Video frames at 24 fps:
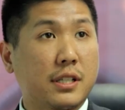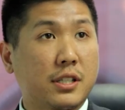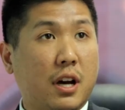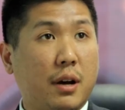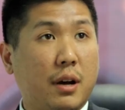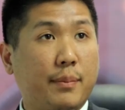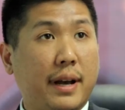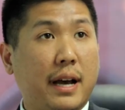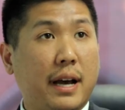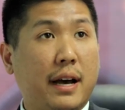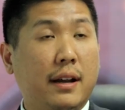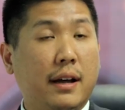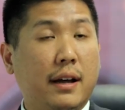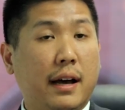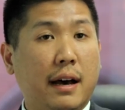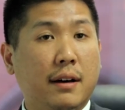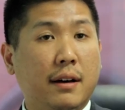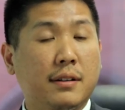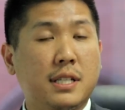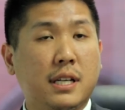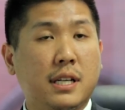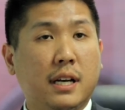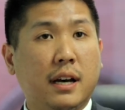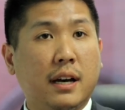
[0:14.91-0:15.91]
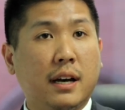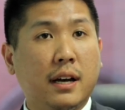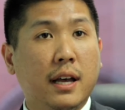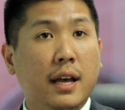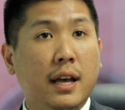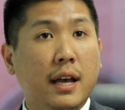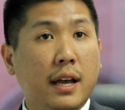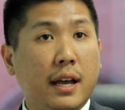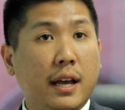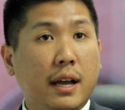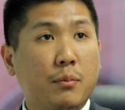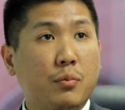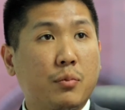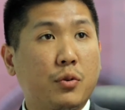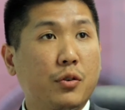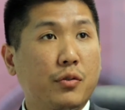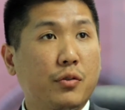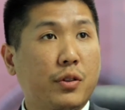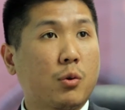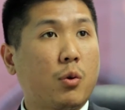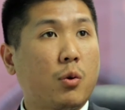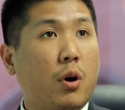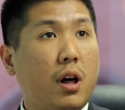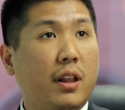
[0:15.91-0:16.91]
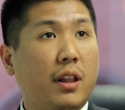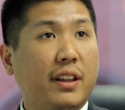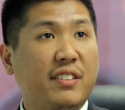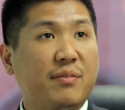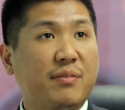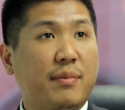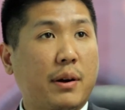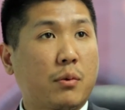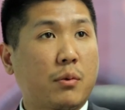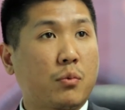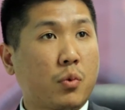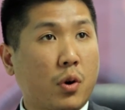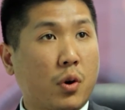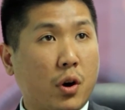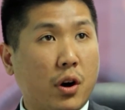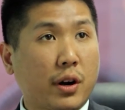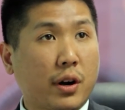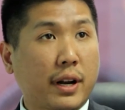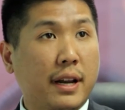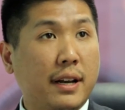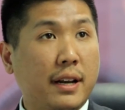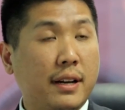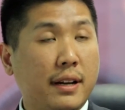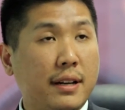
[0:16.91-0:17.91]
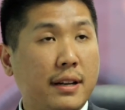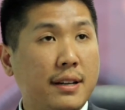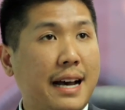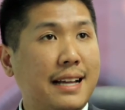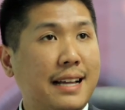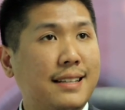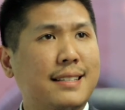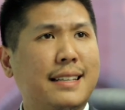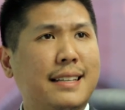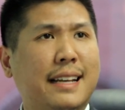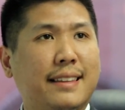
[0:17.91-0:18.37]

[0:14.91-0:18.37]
It's taught me how, how to improve the quality of my work and, and not to